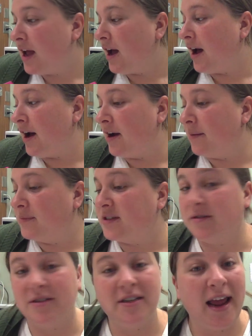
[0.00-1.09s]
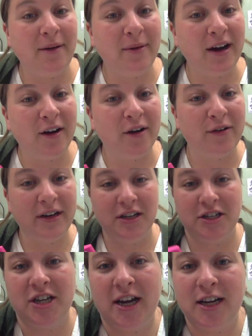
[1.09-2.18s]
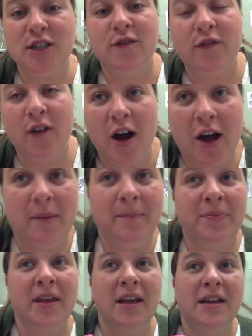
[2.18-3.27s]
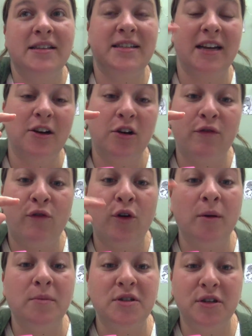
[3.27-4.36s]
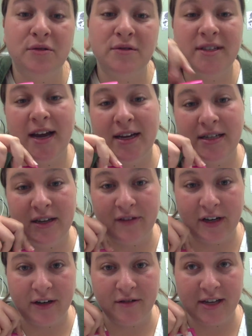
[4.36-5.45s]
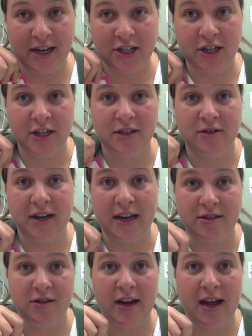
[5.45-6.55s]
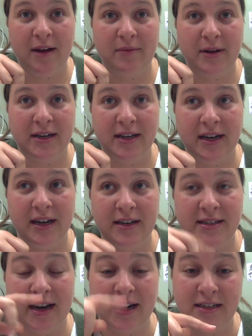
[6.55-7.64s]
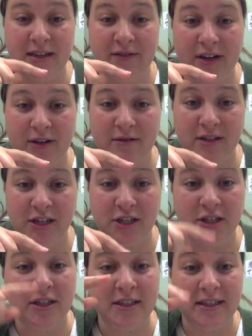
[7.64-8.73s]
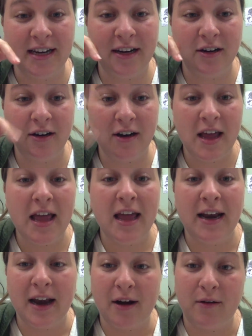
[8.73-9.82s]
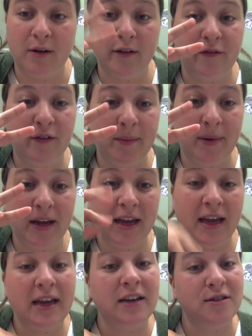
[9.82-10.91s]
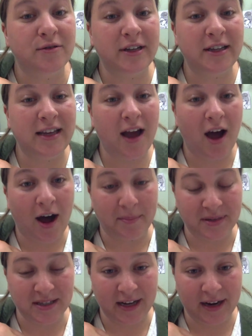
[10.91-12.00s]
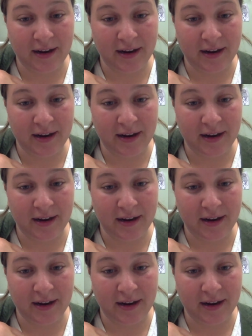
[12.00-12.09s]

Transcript: So today we are going to change from standard form to scientific notation. So yesterday we did scientific notation to standard. Now we're flipping it and doing the opposite.